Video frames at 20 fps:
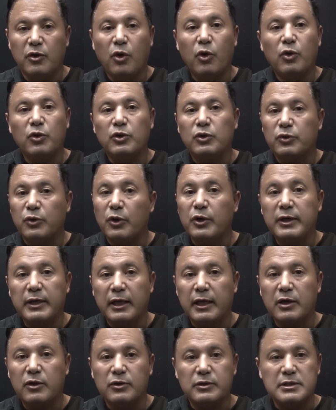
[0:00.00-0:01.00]
own growing
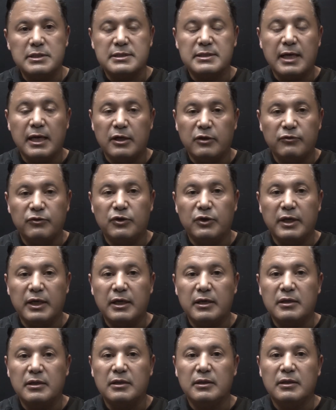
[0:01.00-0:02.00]
hair on the side of your
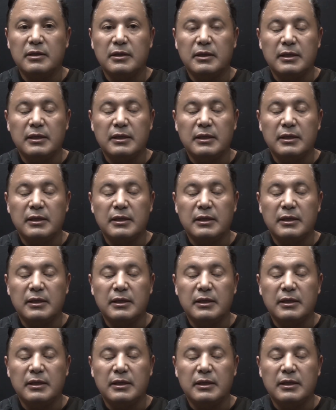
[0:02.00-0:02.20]
hair.